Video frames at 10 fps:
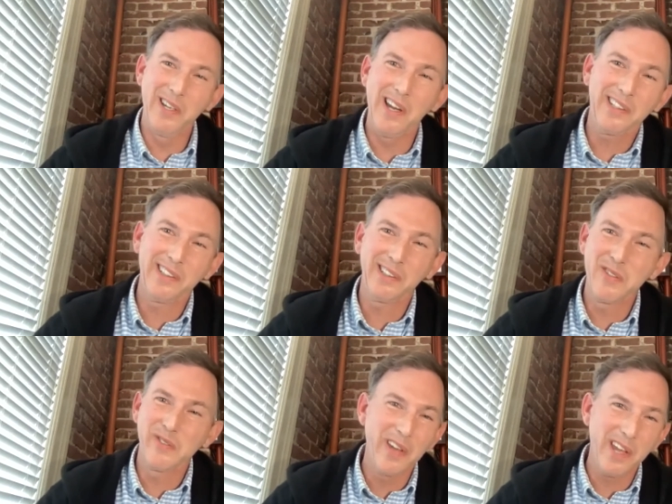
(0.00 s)
i can
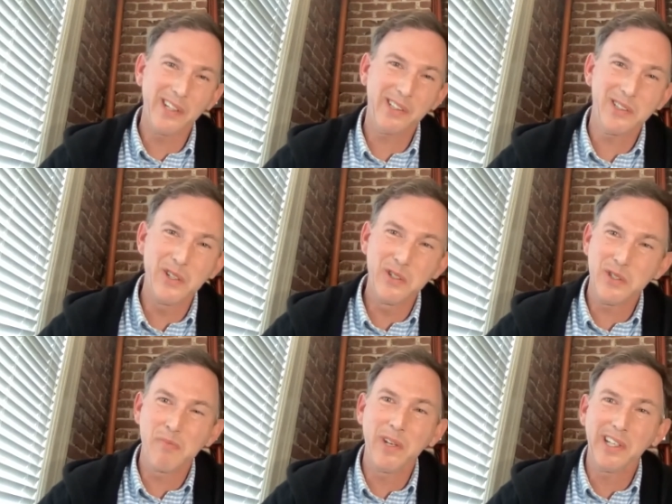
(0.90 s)
give you anecdotes
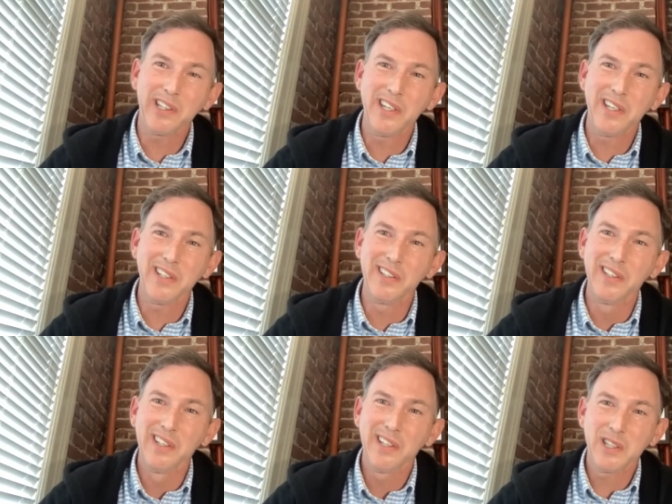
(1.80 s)
but i can't
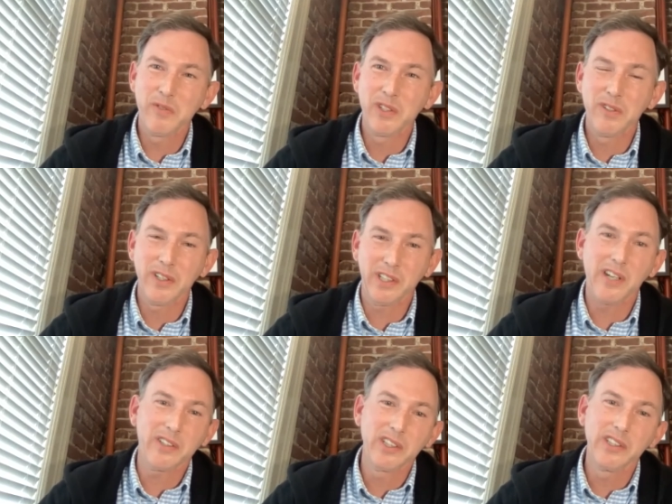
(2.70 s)
give you a
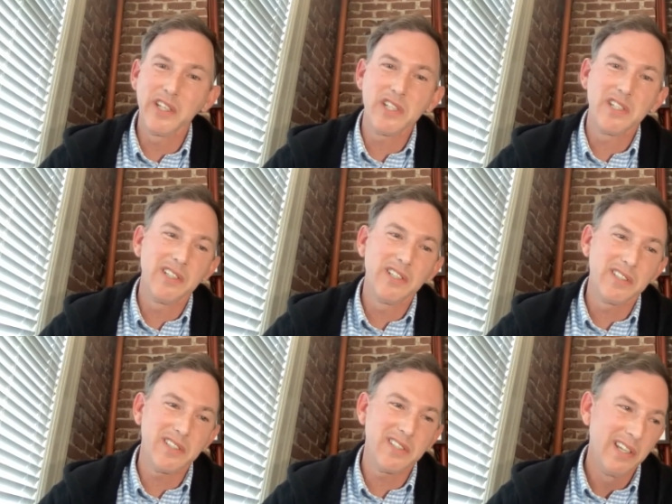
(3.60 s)
calculation
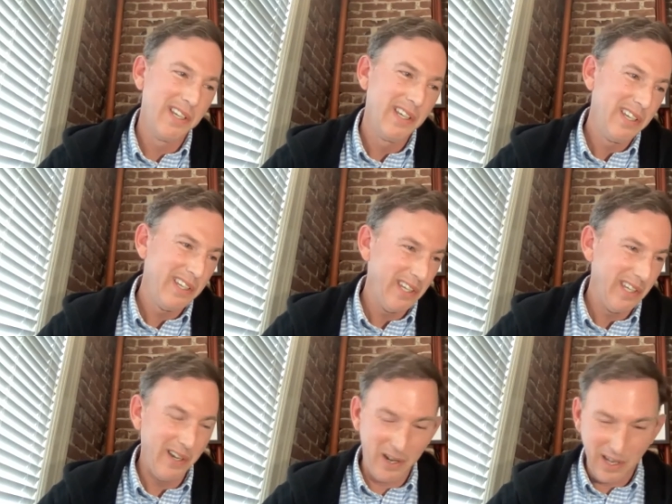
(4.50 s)
it's
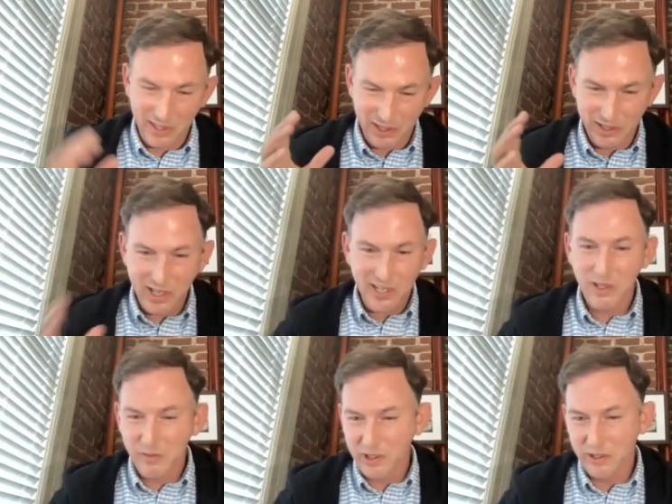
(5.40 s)
at the day
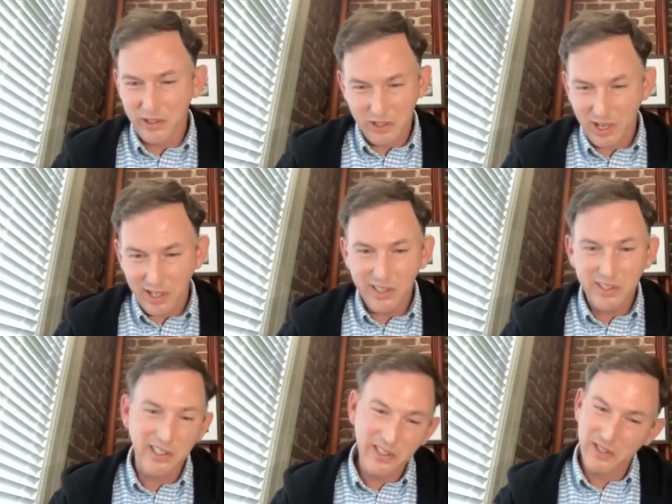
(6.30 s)
of your design,
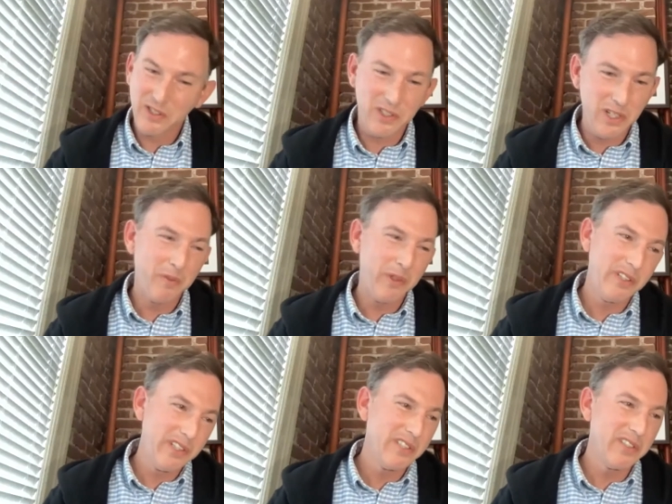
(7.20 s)
it is cheaper
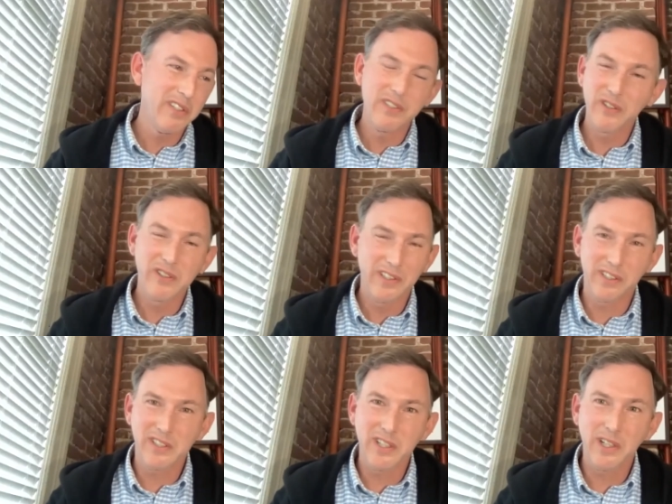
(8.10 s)
and easier to do it in
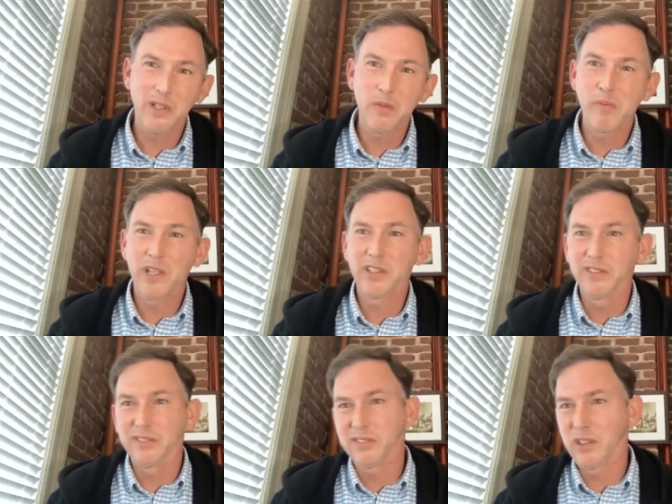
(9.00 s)
Excel, but
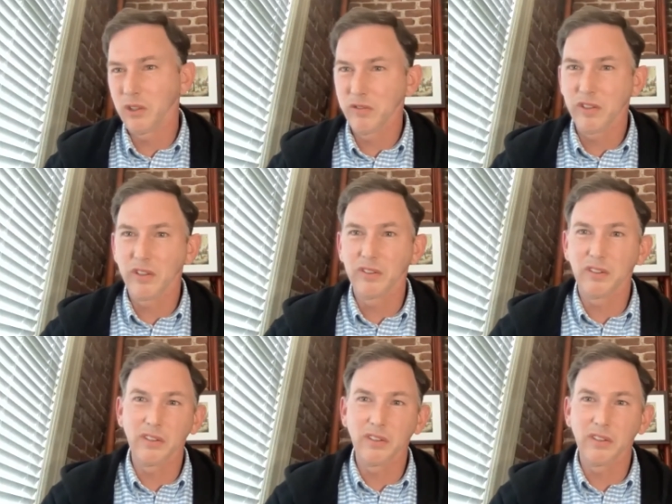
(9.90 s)
over